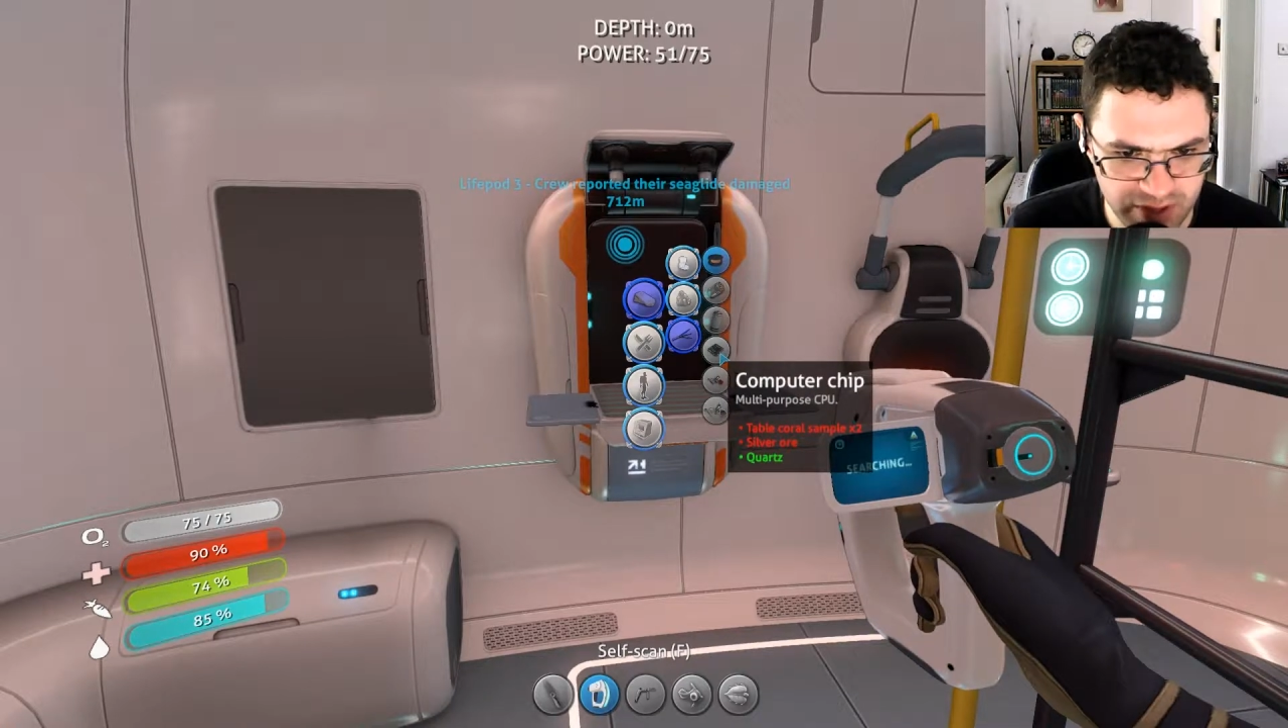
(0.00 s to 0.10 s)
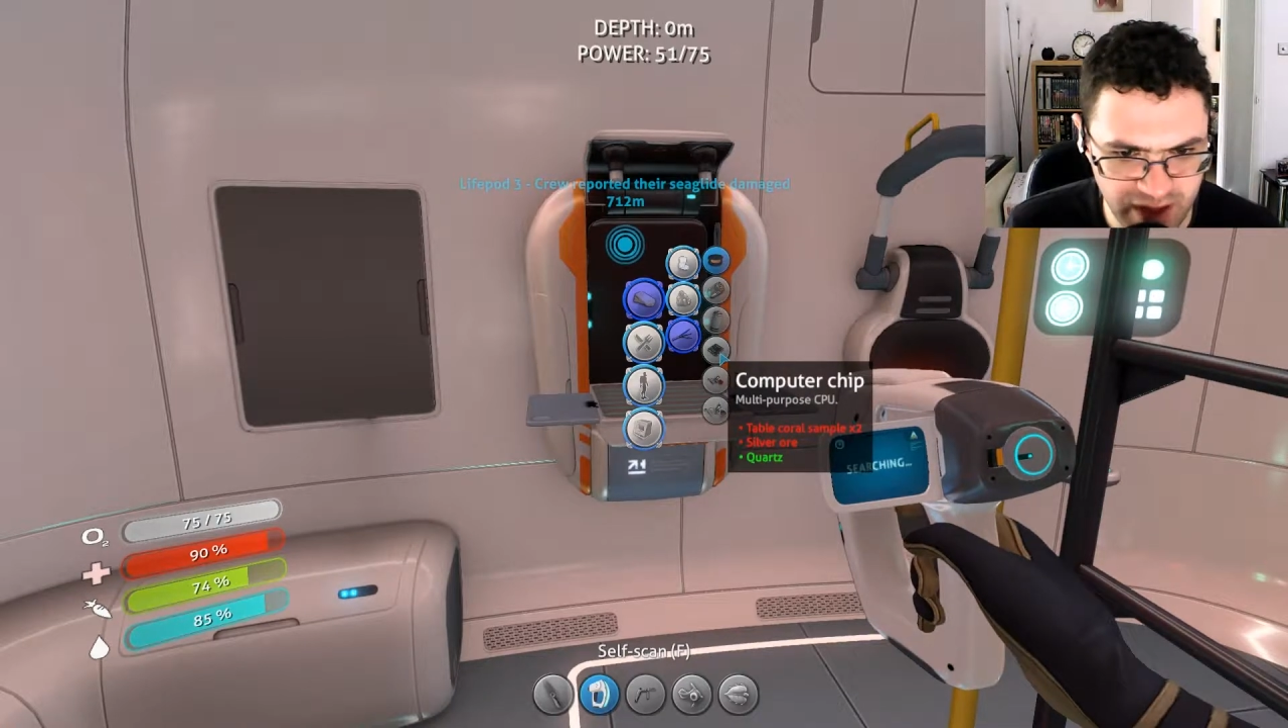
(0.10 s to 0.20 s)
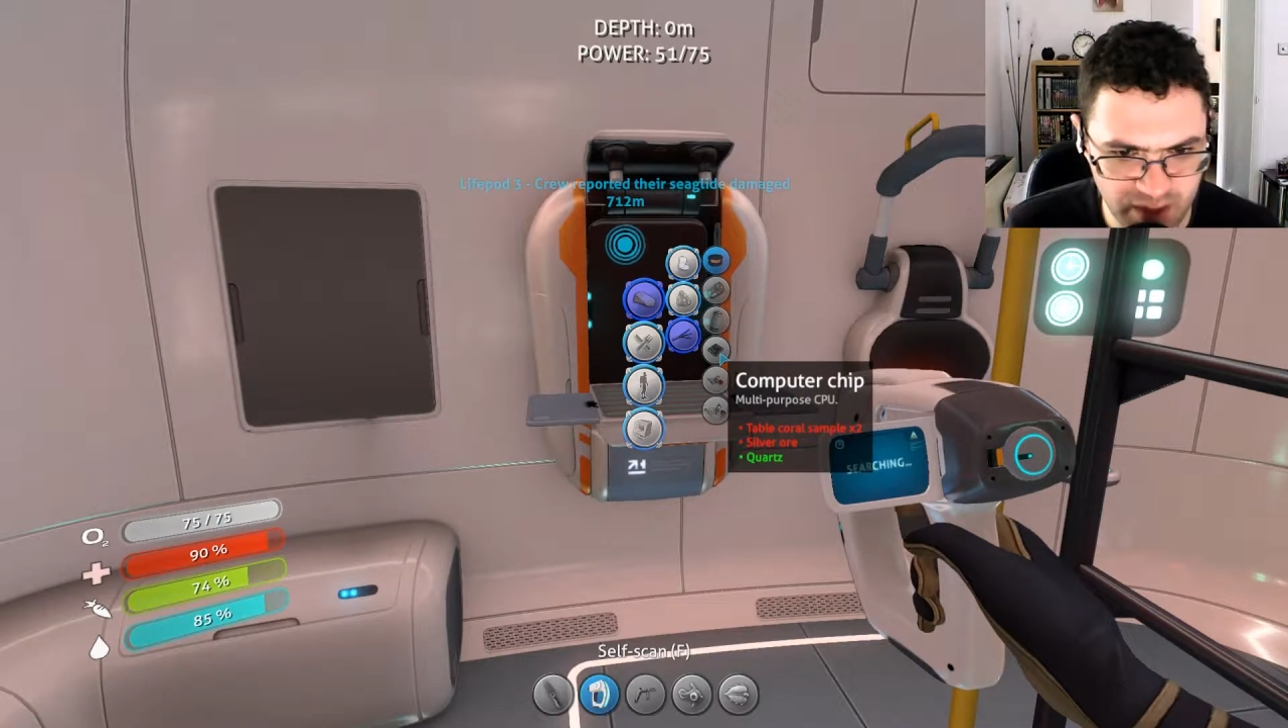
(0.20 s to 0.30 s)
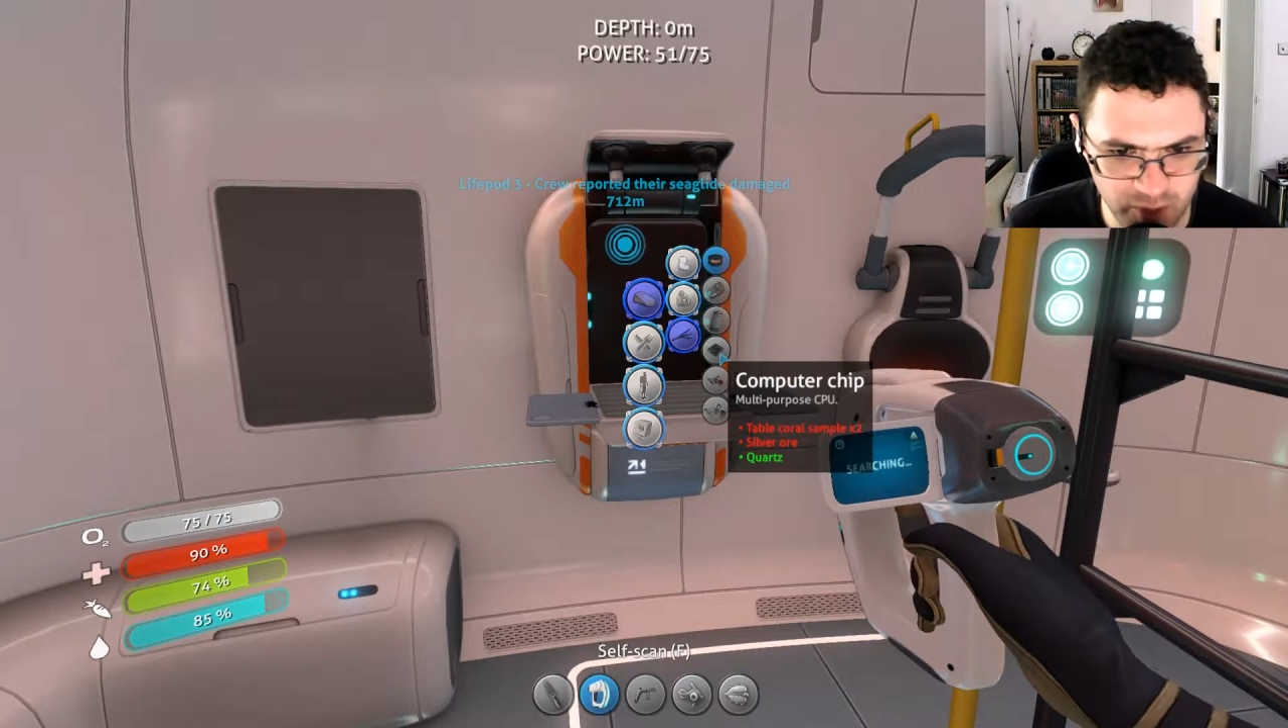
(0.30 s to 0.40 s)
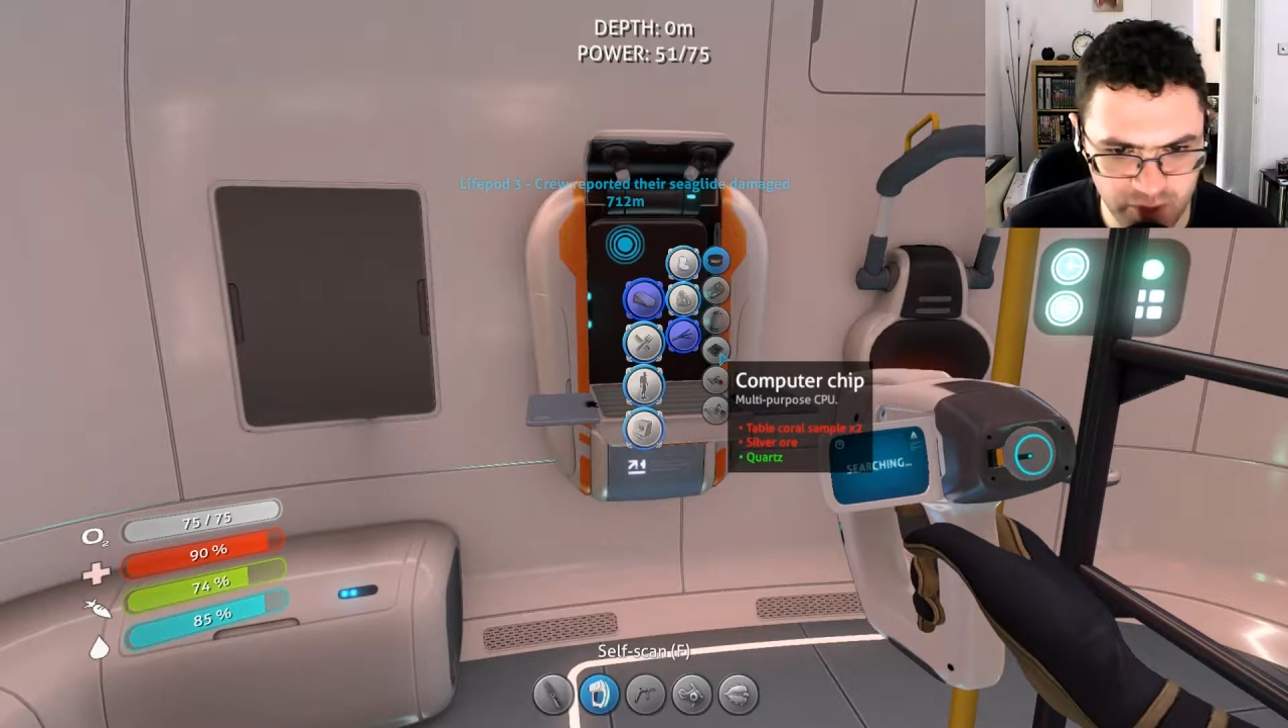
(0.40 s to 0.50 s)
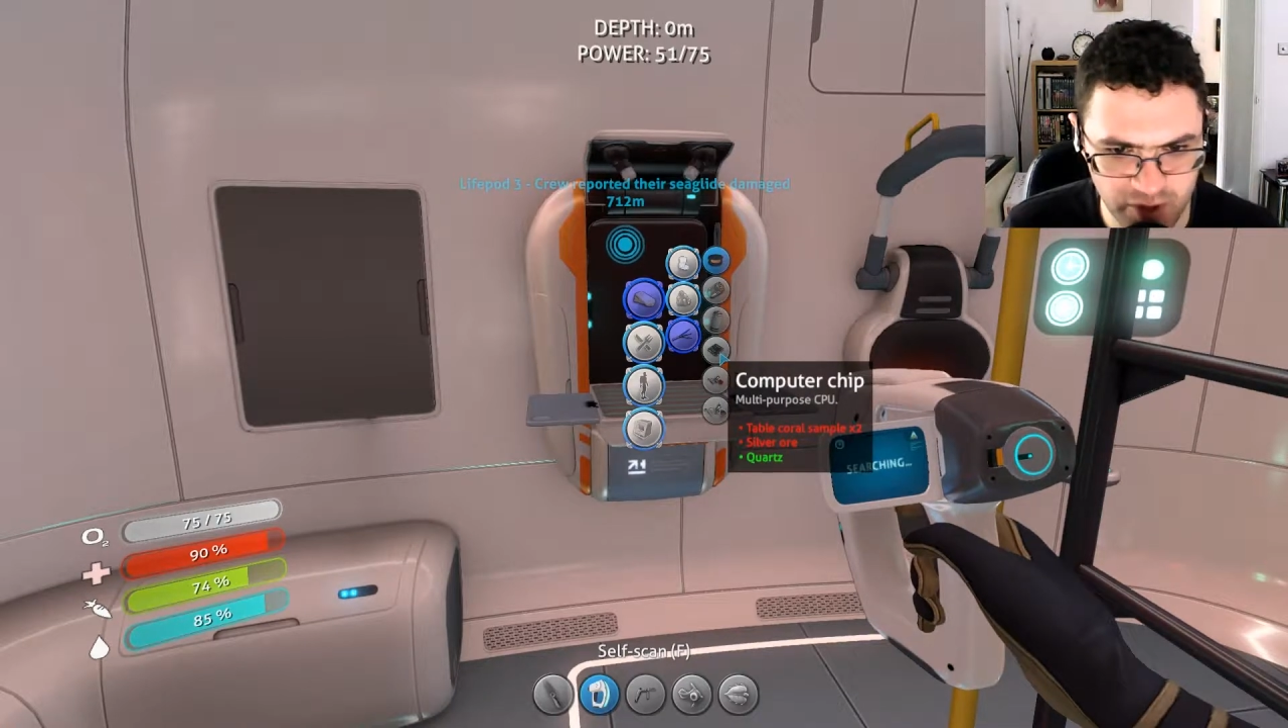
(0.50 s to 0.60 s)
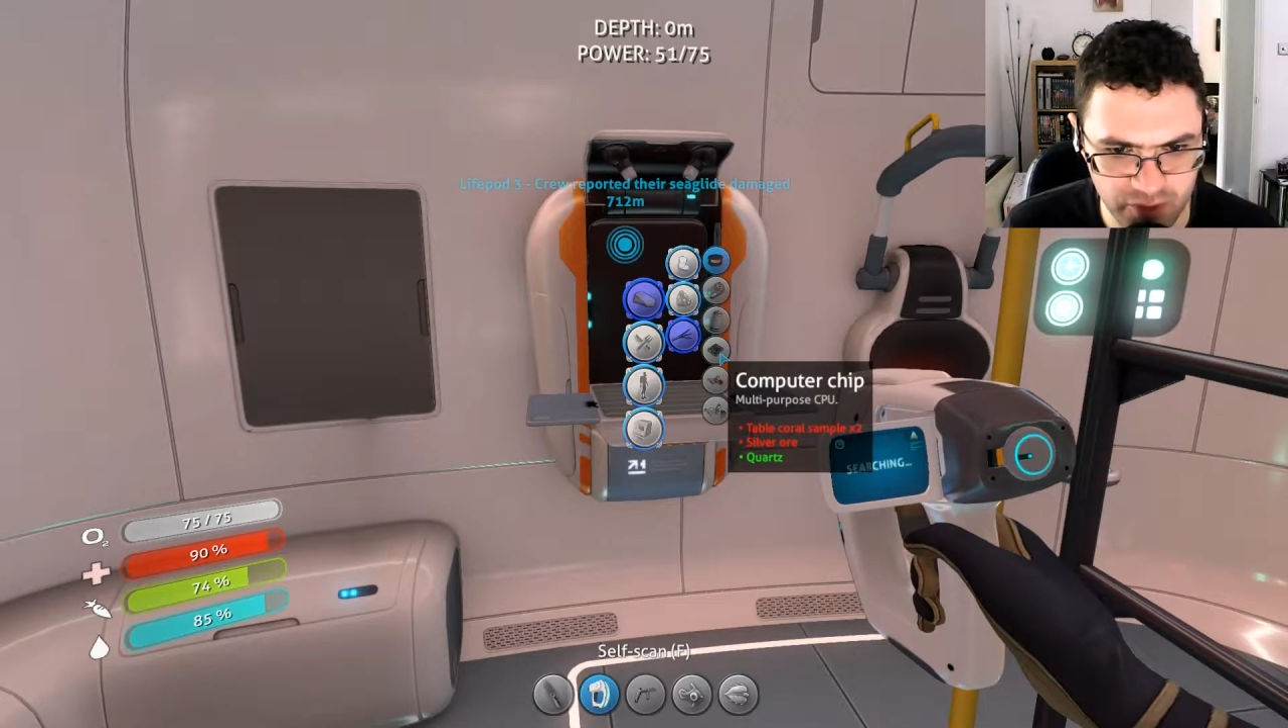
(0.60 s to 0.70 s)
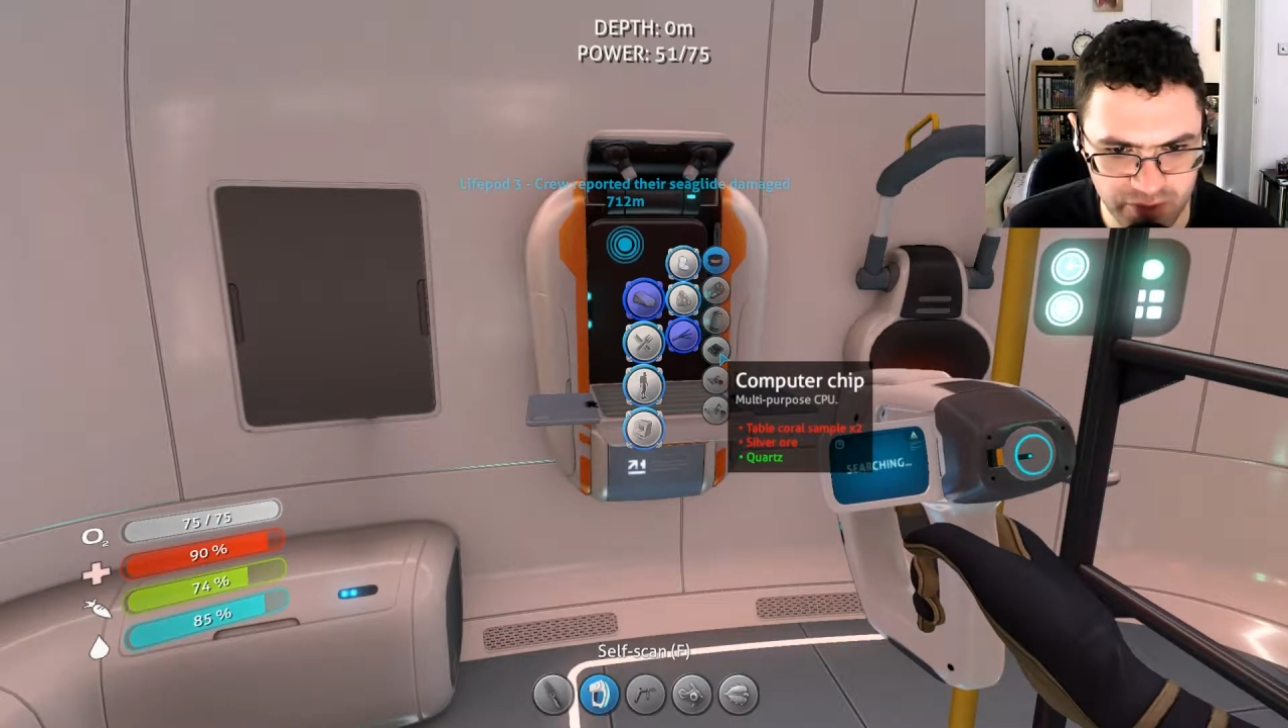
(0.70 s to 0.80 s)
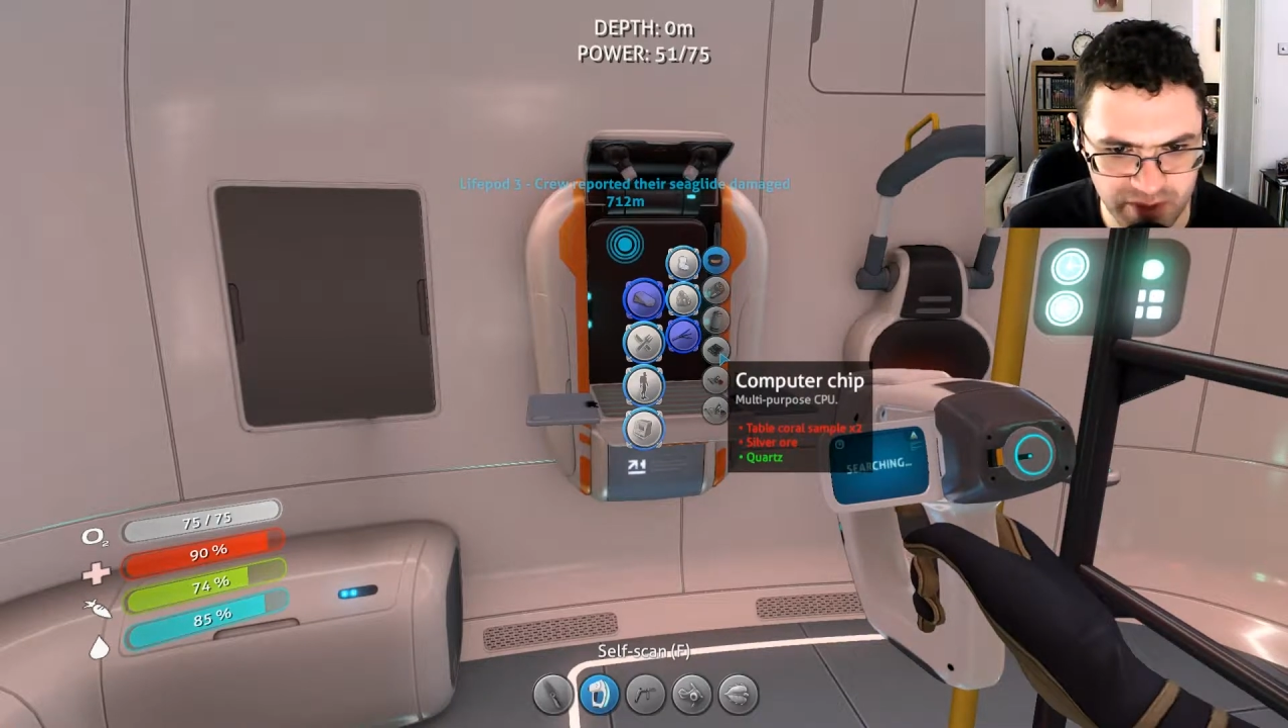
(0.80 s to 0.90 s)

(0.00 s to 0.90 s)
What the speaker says: table coral